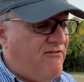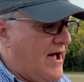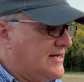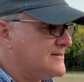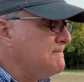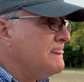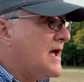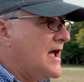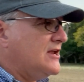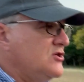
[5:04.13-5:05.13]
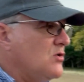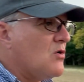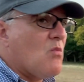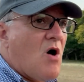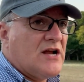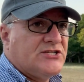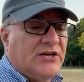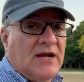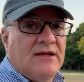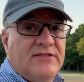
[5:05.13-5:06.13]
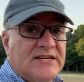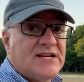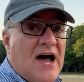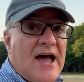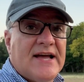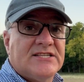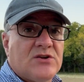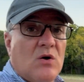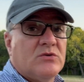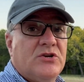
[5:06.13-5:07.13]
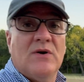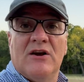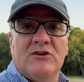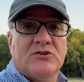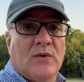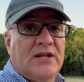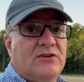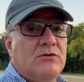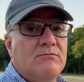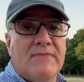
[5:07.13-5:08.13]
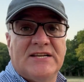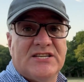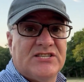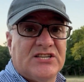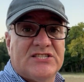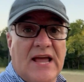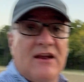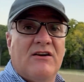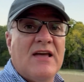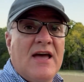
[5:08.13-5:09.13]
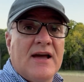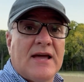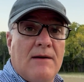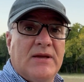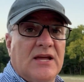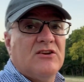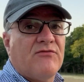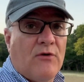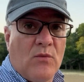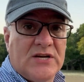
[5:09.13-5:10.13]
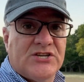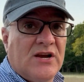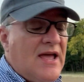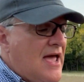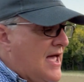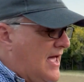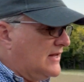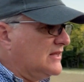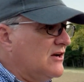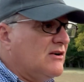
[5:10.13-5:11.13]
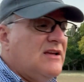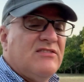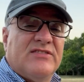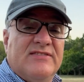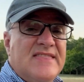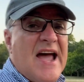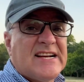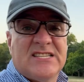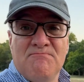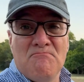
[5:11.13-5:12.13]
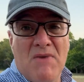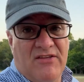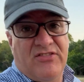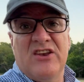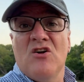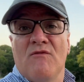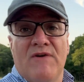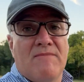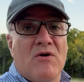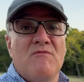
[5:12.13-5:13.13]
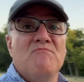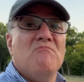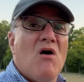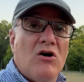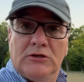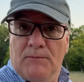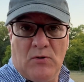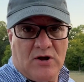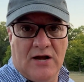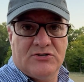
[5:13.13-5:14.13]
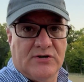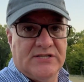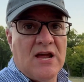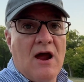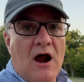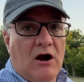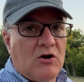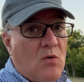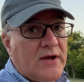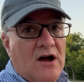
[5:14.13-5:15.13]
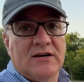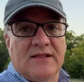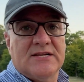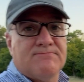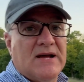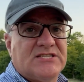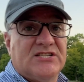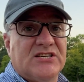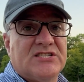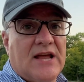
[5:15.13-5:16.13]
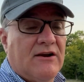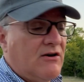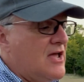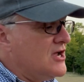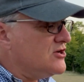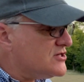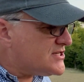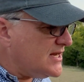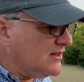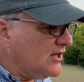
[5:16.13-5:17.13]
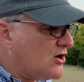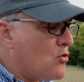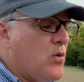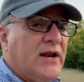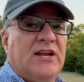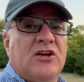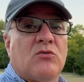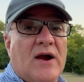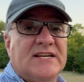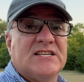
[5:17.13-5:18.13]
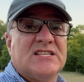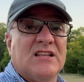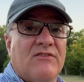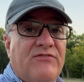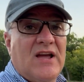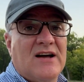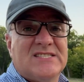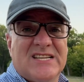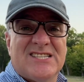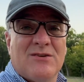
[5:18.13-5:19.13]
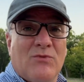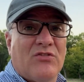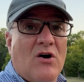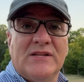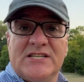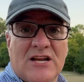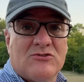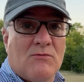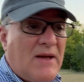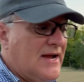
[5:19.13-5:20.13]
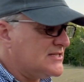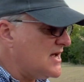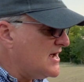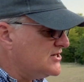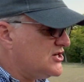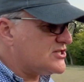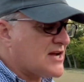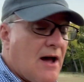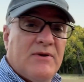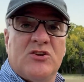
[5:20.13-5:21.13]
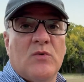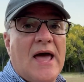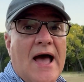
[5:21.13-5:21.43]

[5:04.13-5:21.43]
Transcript: fast. And you're watching this ISO 222 messaging standard coming into fruition. And literally next month in November, multiple countries are going on to this messaging standard. You're seeing a liquidity crisis in the fiat system with all these central banks just coming to an